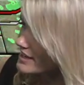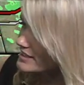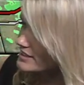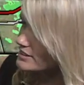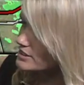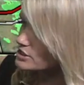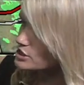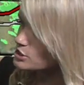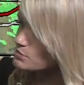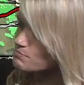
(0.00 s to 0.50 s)
It
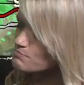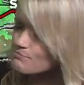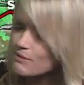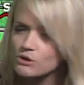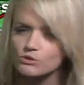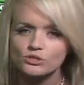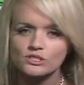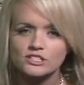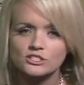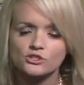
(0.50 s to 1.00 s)
looks
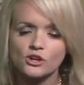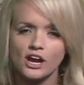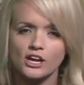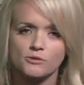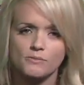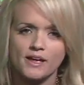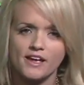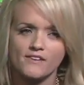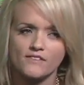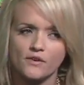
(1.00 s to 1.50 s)
mostly dry.
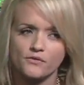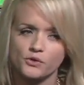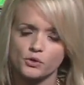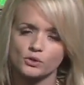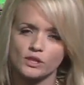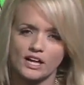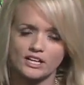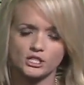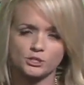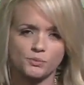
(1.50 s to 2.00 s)
You may have a few
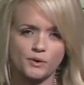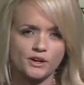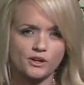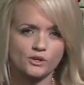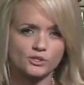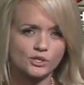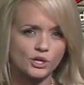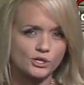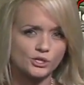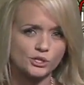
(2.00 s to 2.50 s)
light
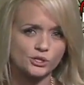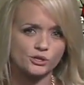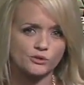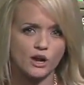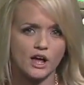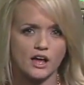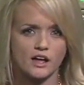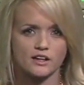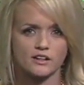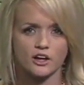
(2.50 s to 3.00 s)
sprinkles on your
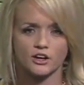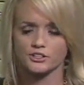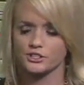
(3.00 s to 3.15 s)
uh, on